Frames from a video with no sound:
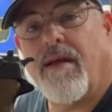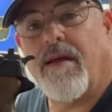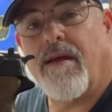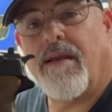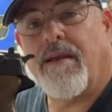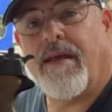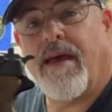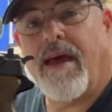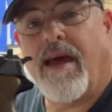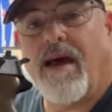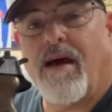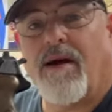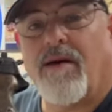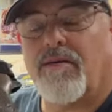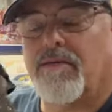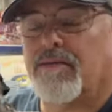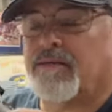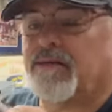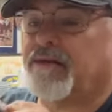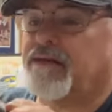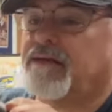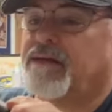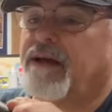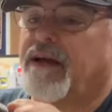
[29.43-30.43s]
Now,
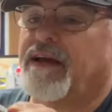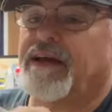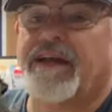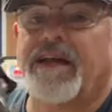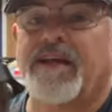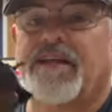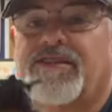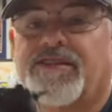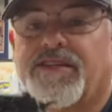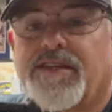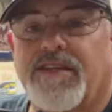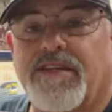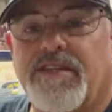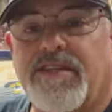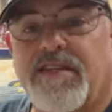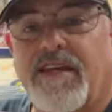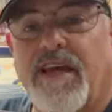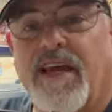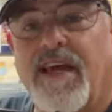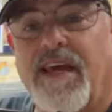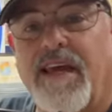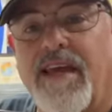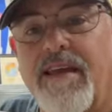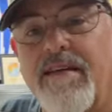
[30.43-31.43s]
I guess you could
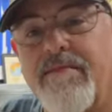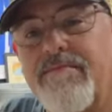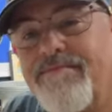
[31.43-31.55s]
say